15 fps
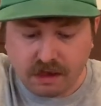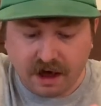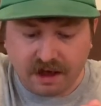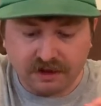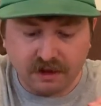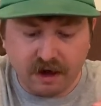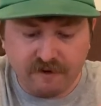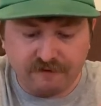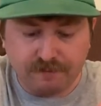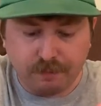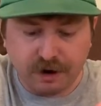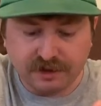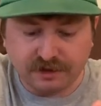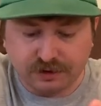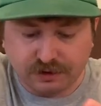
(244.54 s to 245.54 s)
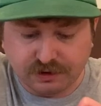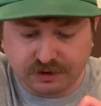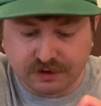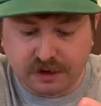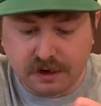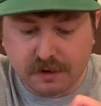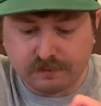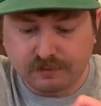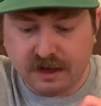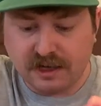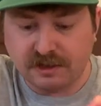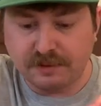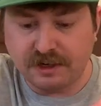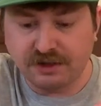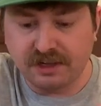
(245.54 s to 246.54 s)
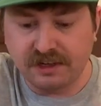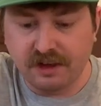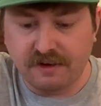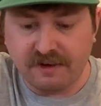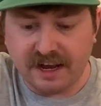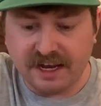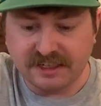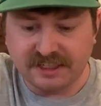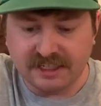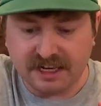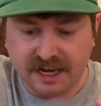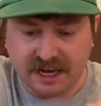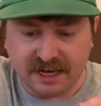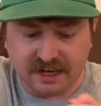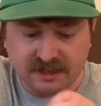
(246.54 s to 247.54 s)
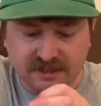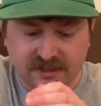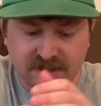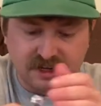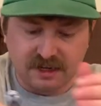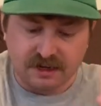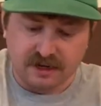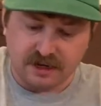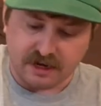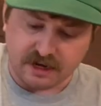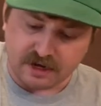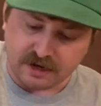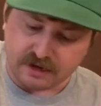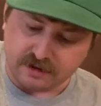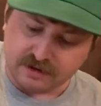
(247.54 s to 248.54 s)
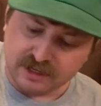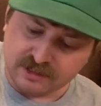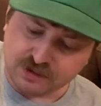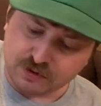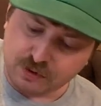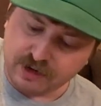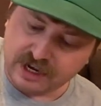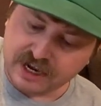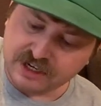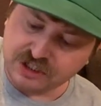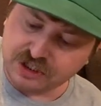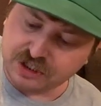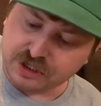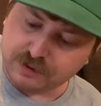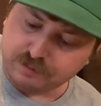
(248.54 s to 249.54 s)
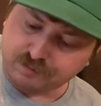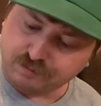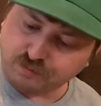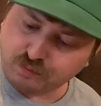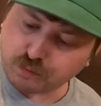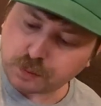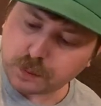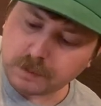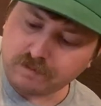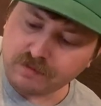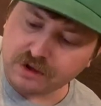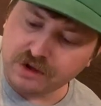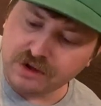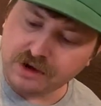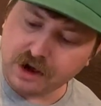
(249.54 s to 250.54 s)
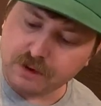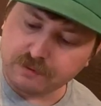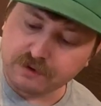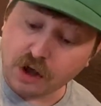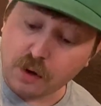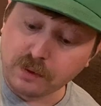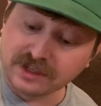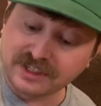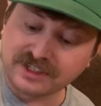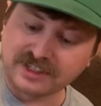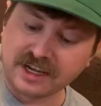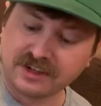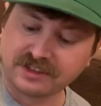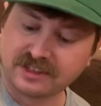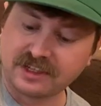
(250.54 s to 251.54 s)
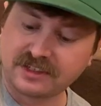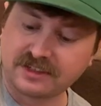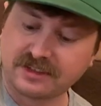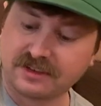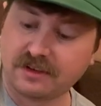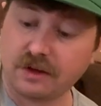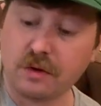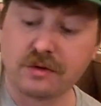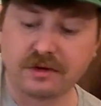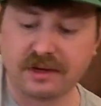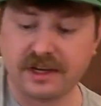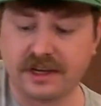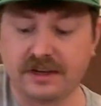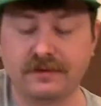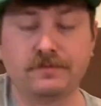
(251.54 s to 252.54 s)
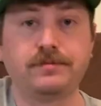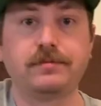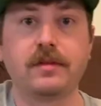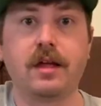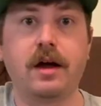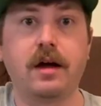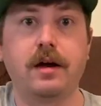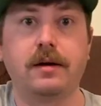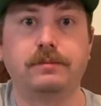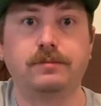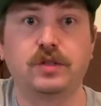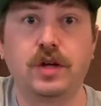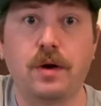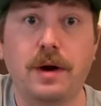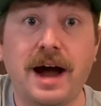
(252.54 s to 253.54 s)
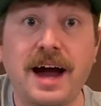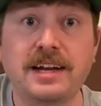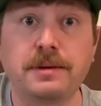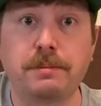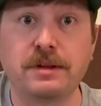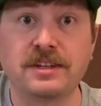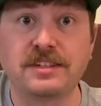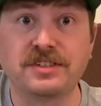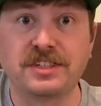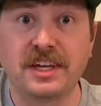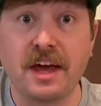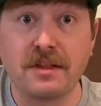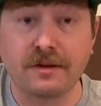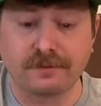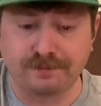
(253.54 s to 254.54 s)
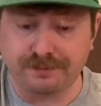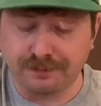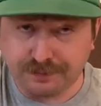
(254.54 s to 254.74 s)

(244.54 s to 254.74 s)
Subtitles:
I love pretzels. I especially love Auntie Anne's. This creation, no one sells this locally. So I had to put this together.